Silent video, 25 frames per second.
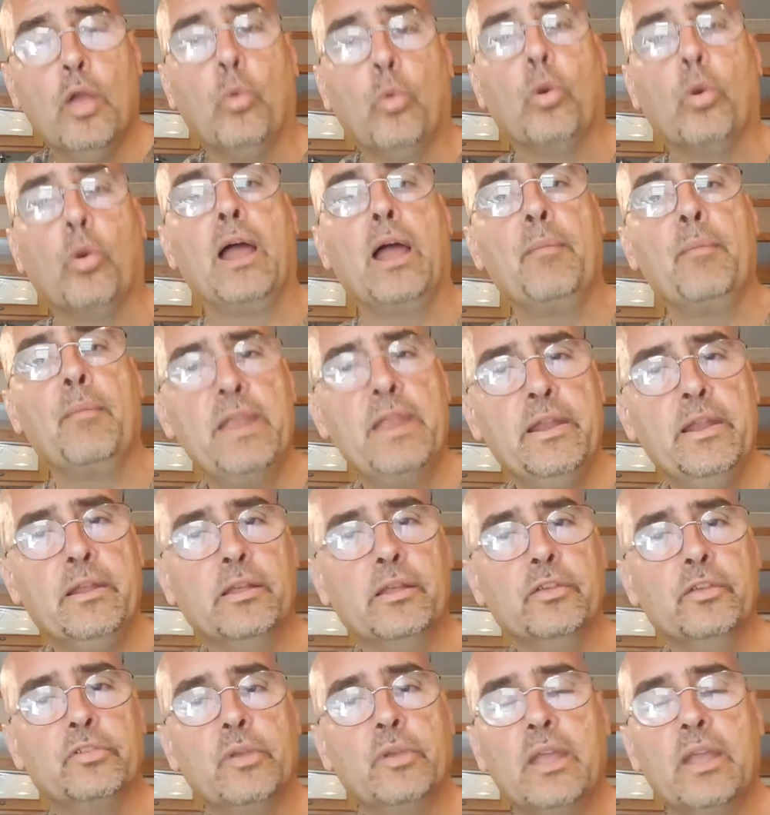what I mean
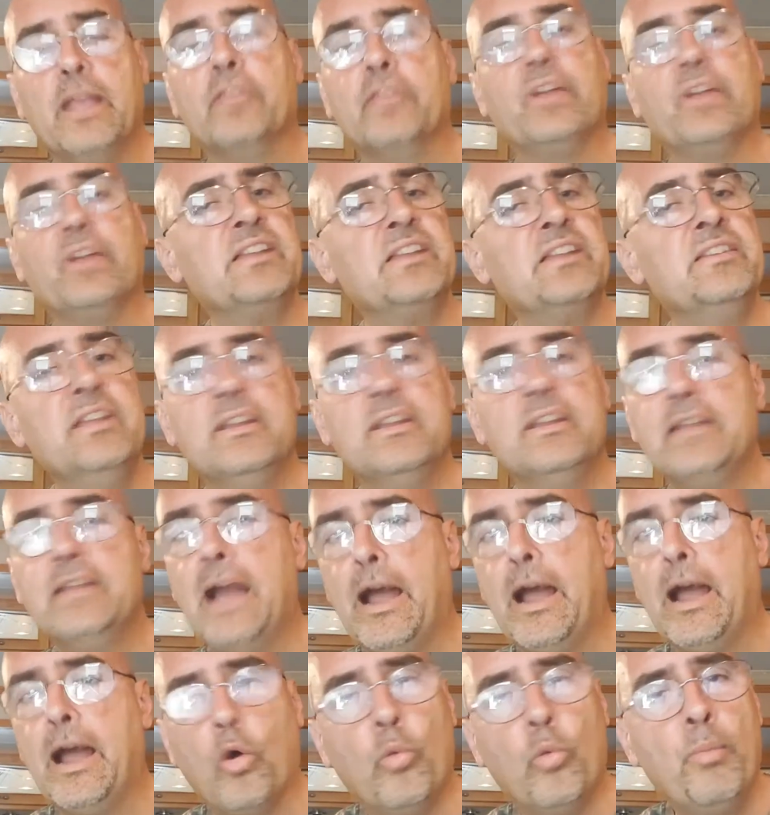is is I did
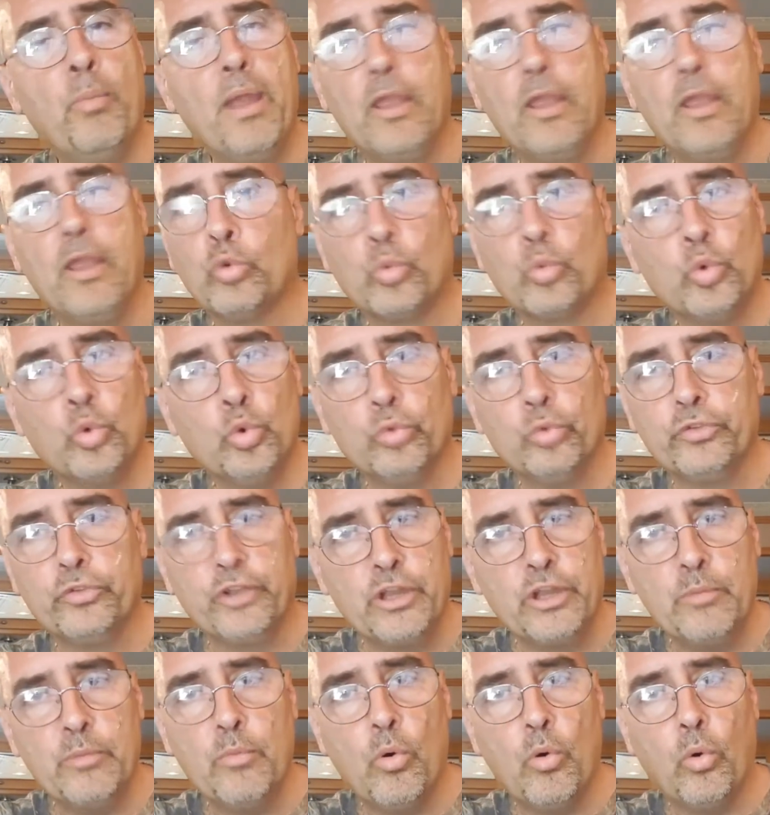not obey the rules
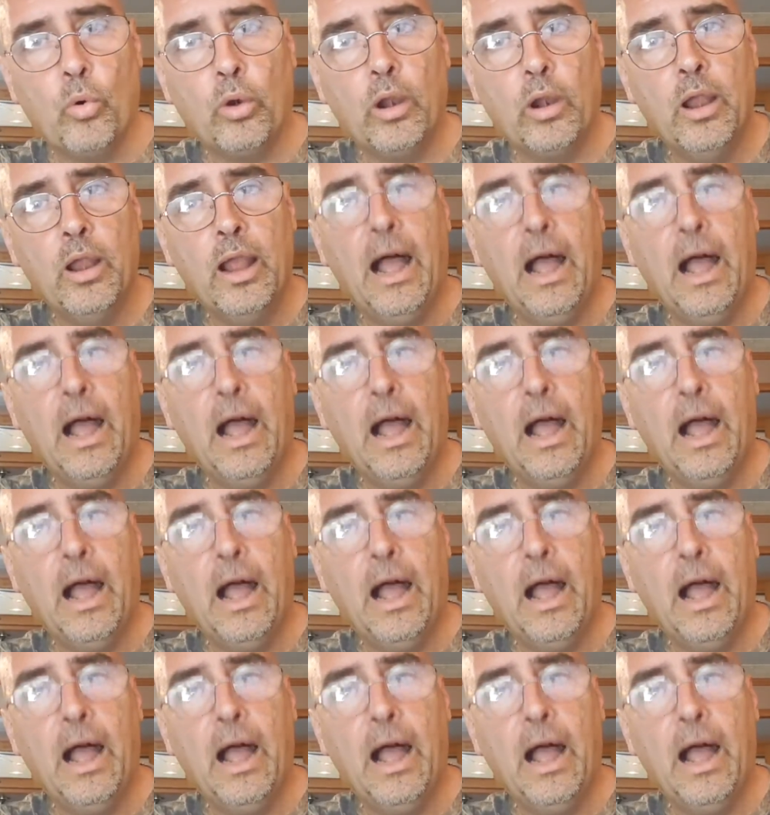anymore.